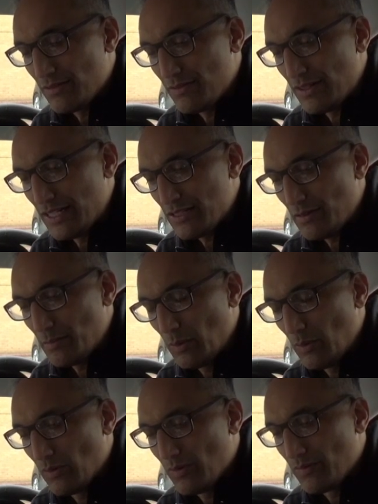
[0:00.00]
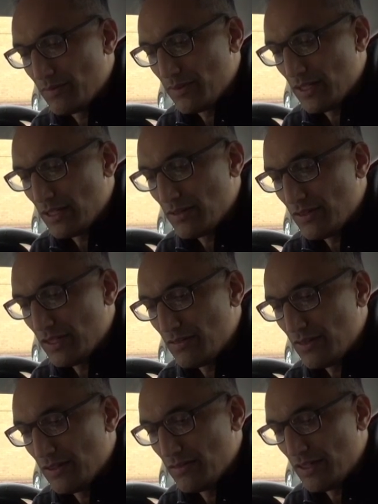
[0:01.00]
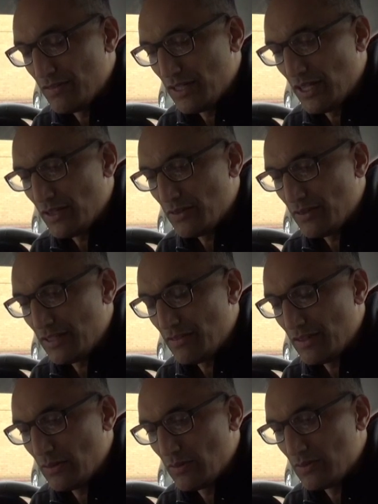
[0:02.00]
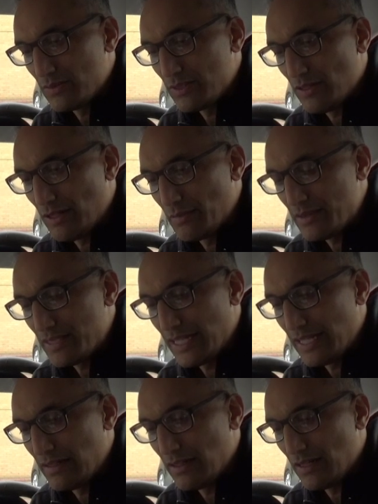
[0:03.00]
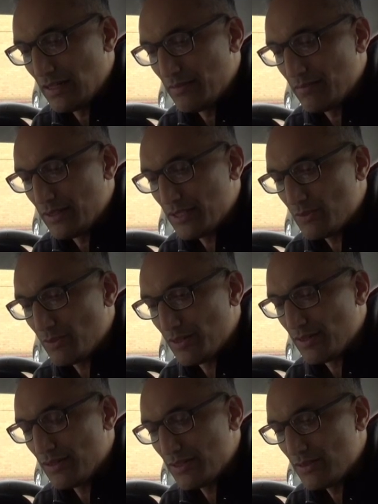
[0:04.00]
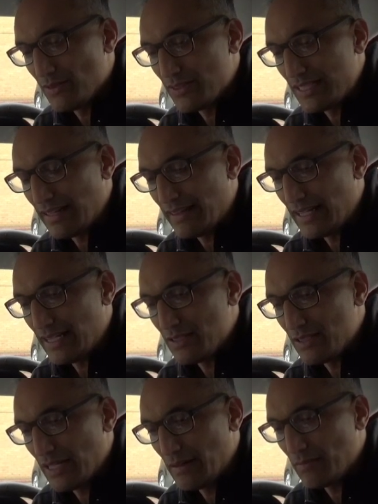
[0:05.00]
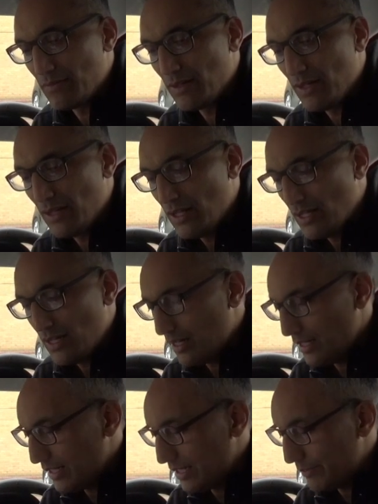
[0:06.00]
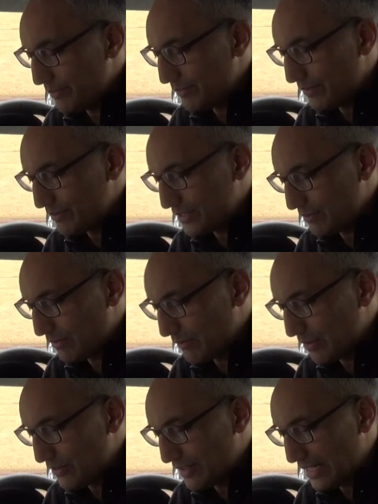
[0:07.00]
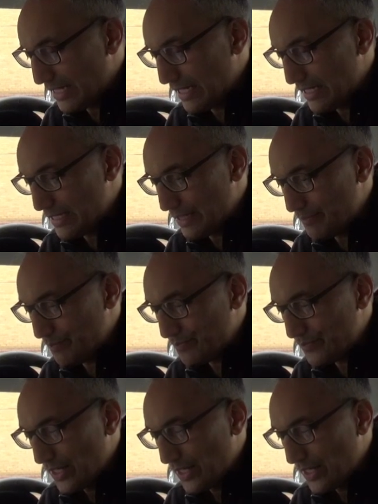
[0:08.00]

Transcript: friends are important. You know, if you're going through difficult times, then I just want to sort of say thank you to him. I'm just going to upload that, and